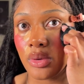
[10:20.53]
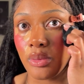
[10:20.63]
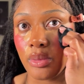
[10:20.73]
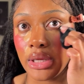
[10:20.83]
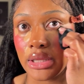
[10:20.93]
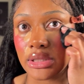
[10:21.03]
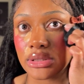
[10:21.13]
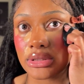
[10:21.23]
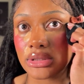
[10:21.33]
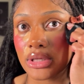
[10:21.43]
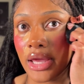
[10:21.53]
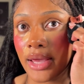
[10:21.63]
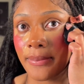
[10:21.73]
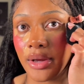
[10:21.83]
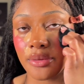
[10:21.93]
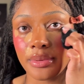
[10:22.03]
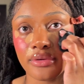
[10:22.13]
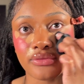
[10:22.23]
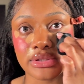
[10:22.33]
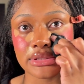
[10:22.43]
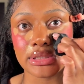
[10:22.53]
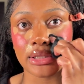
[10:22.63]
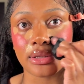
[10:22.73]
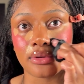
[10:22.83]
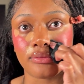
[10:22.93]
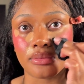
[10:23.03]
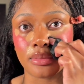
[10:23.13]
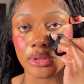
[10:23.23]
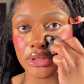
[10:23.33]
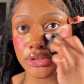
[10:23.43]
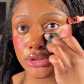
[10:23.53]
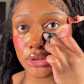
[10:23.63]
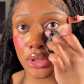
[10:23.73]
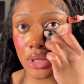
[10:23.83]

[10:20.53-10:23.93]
with a powder puff instead of a brush,